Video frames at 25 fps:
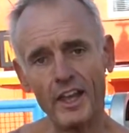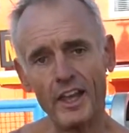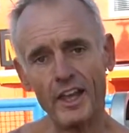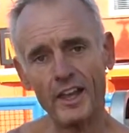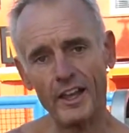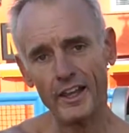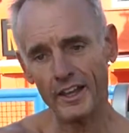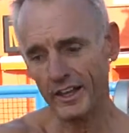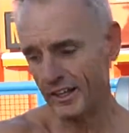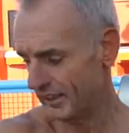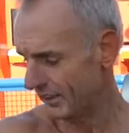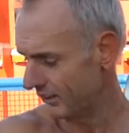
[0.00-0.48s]

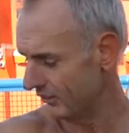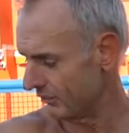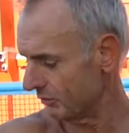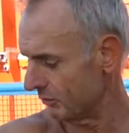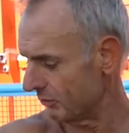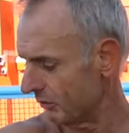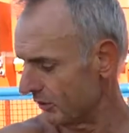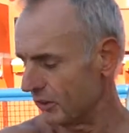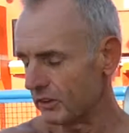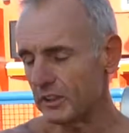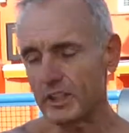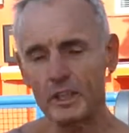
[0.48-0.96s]
And
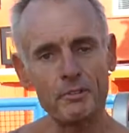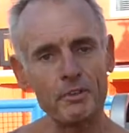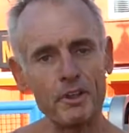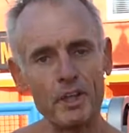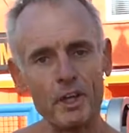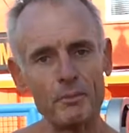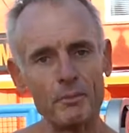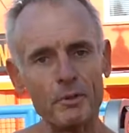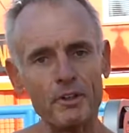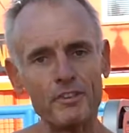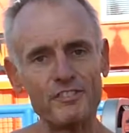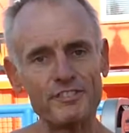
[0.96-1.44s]
when you keep the
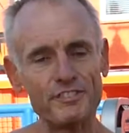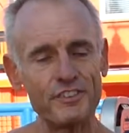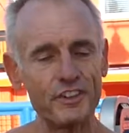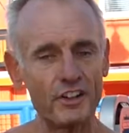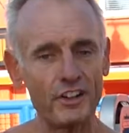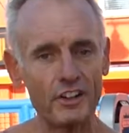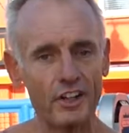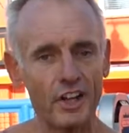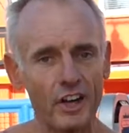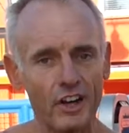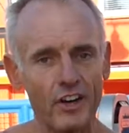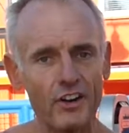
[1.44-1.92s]
elbow
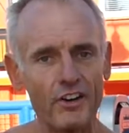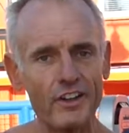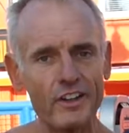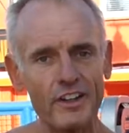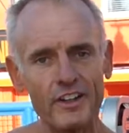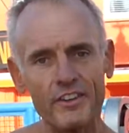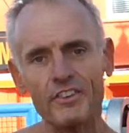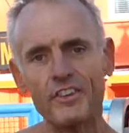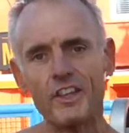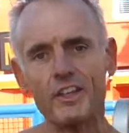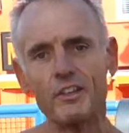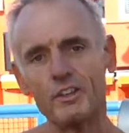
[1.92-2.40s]
fairly high,
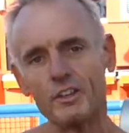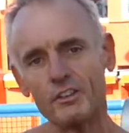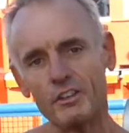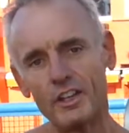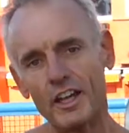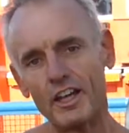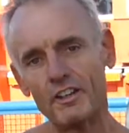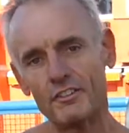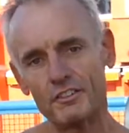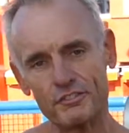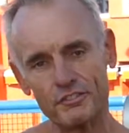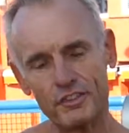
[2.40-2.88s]
then you're
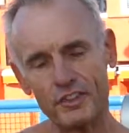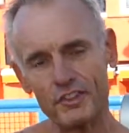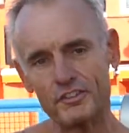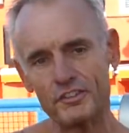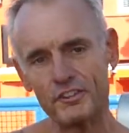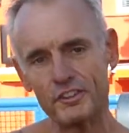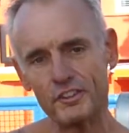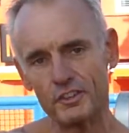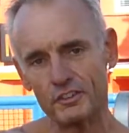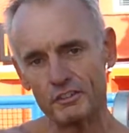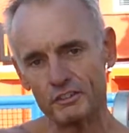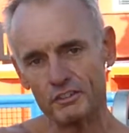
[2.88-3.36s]

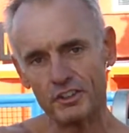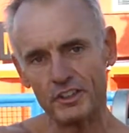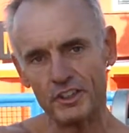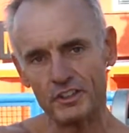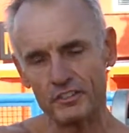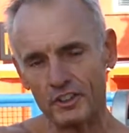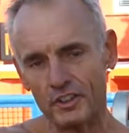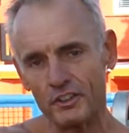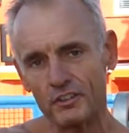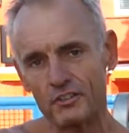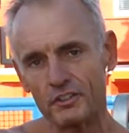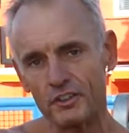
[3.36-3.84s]
activating the rear
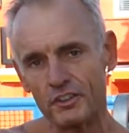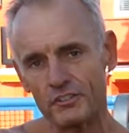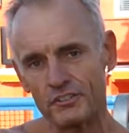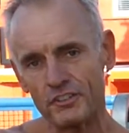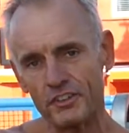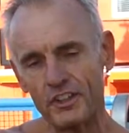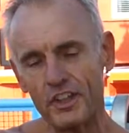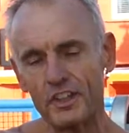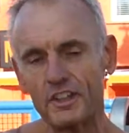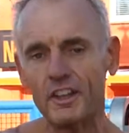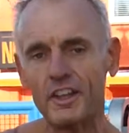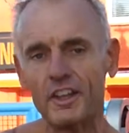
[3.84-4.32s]
deltoid for
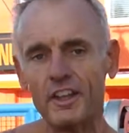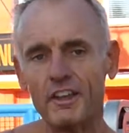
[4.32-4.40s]
that.